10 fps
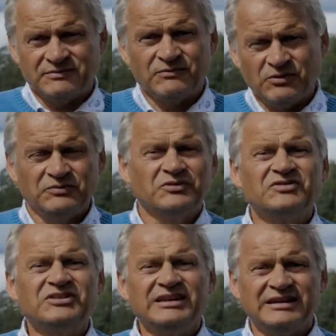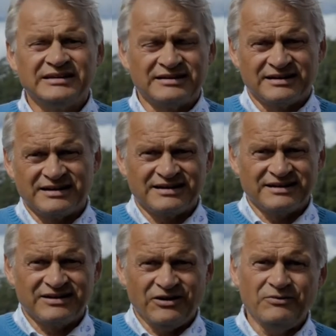what was needed
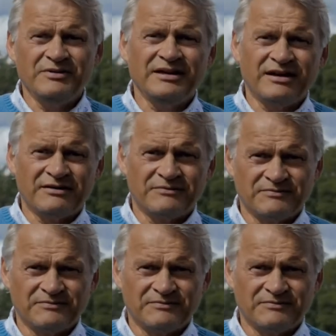over there.